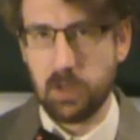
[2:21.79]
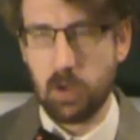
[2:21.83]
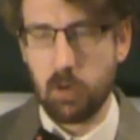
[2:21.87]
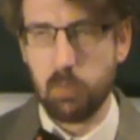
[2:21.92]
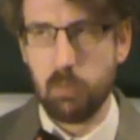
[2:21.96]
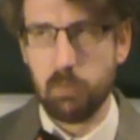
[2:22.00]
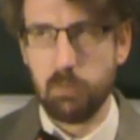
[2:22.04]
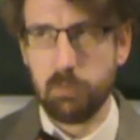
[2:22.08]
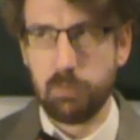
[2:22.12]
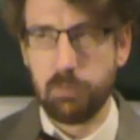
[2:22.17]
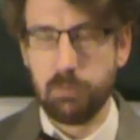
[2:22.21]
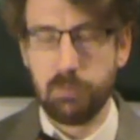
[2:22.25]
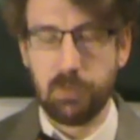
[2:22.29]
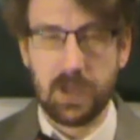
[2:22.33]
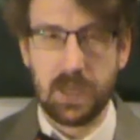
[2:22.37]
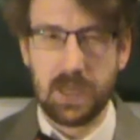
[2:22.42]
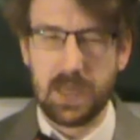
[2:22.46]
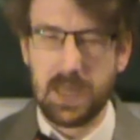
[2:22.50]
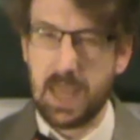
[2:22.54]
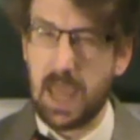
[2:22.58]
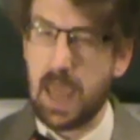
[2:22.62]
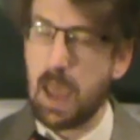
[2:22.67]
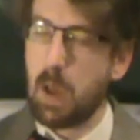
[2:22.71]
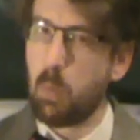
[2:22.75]
don't
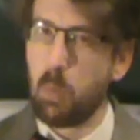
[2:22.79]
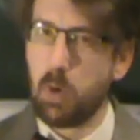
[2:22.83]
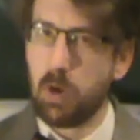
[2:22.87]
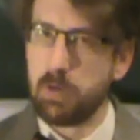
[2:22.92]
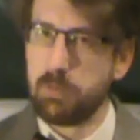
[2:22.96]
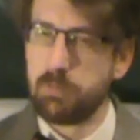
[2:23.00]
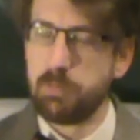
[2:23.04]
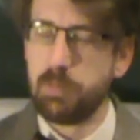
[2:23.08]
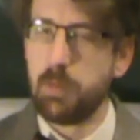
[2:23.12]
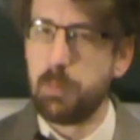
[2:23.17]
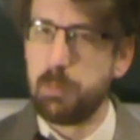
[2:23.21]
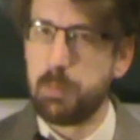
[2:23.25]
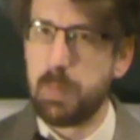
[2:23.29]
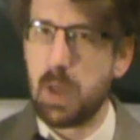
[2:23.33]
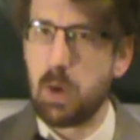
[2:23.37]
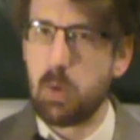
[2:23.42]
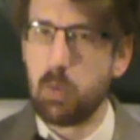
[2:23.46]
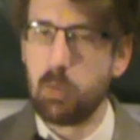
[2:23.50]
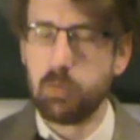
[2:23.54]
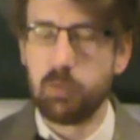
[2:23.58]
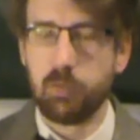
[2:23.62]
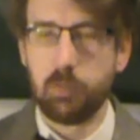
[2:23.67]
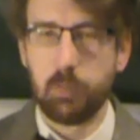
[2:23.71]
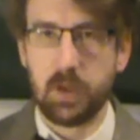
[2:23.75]
forget one of the
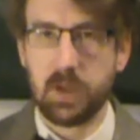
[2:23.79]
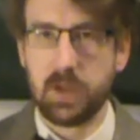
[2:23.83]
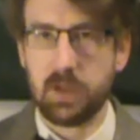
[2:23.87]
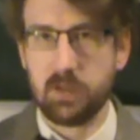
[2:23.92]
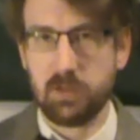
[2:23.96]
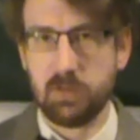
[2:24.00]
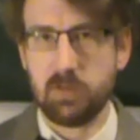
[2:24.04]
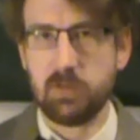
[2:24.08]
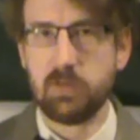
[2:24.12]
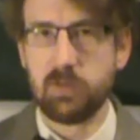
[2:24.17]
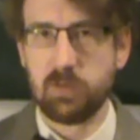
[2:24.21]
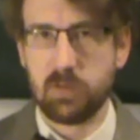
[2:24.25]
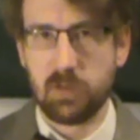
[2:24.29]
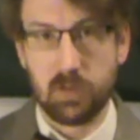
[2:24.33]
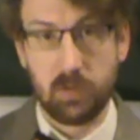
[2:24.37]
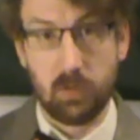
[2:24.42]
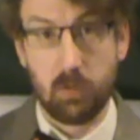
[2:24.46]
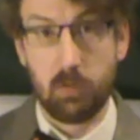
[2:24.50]
belts because